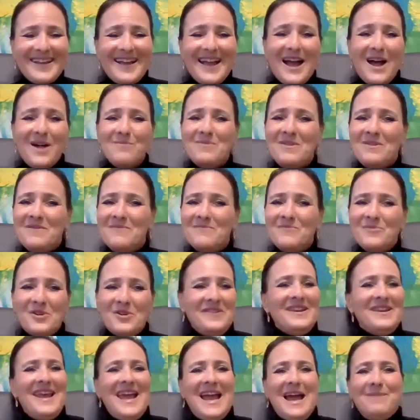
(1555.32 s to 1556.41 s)
I'll be more
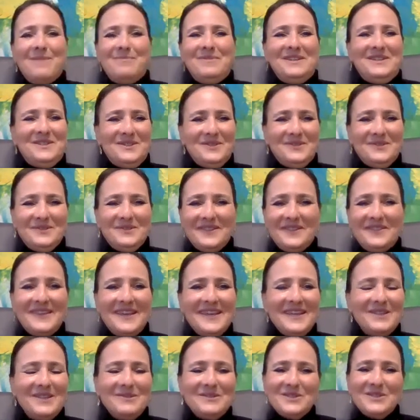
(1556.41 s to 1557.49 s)
than happy to. And
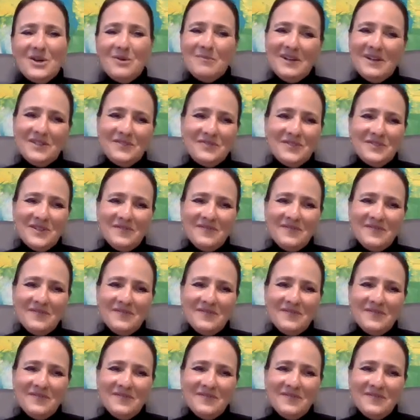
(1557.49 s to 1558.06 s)
thank you so much for